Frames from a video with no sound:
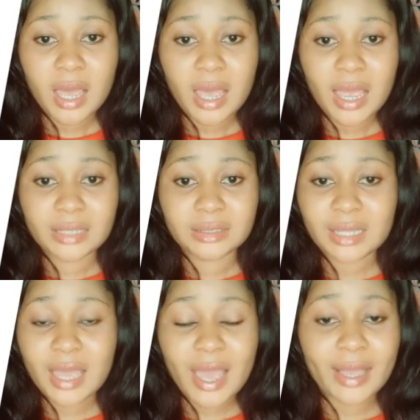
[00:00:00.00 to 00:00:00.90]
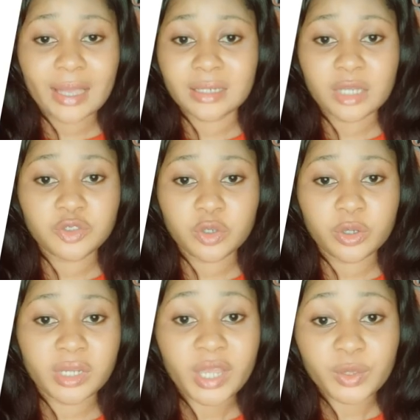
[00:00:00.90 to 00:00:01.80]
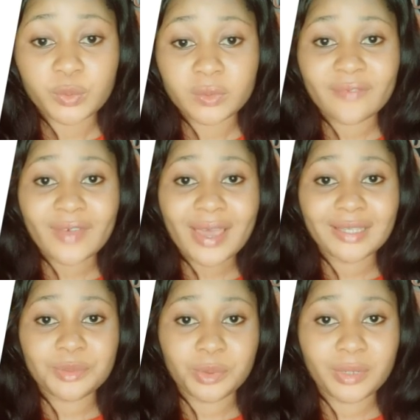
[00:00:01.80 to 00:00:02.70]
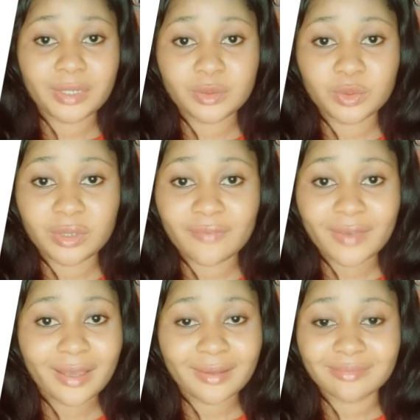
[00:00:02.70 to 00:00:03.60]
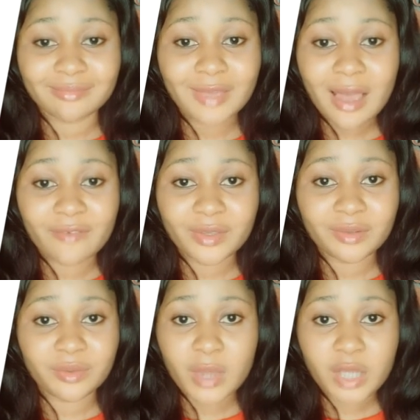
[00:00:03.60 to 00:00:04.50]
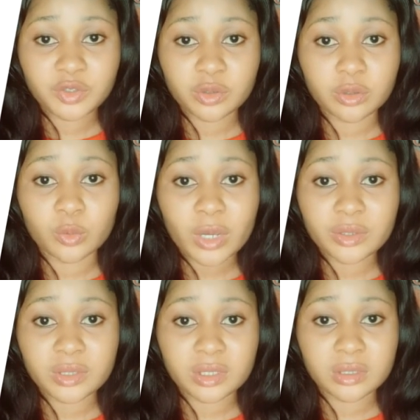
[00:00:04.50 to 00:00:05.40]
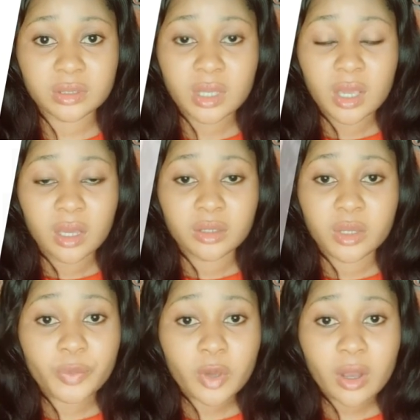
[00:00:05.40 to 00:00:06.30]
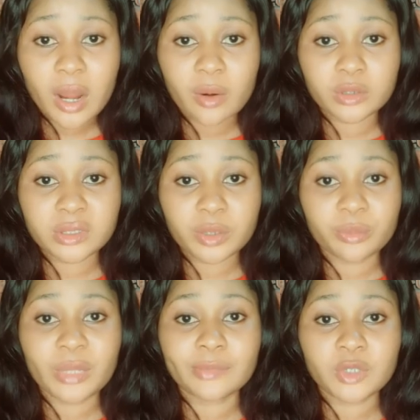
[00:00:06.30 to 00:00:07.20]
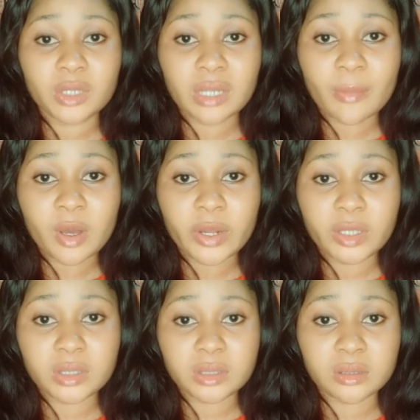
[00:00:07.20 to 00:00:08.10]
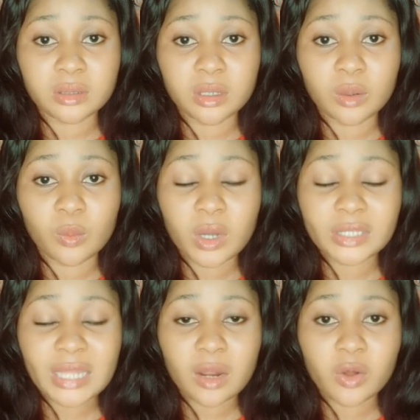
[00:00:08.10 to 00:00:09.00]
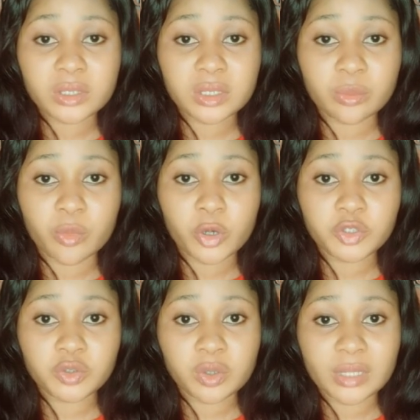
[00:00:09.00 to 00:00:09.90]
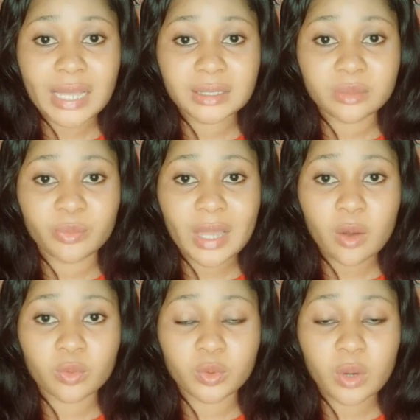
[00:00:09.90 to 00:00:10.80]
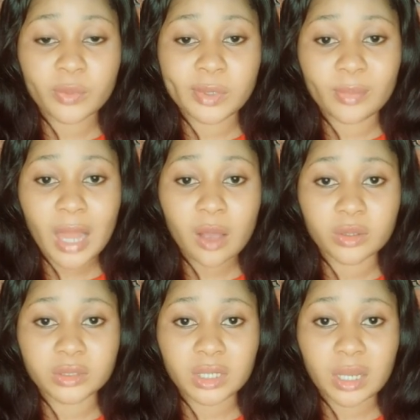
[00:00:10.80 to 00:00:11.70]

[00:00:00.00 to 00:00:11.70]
and I can assure you that you never have any reaction while using it. The pure carrot serum that I'm talking about is the one that locks in moisture. That's the one with the black container.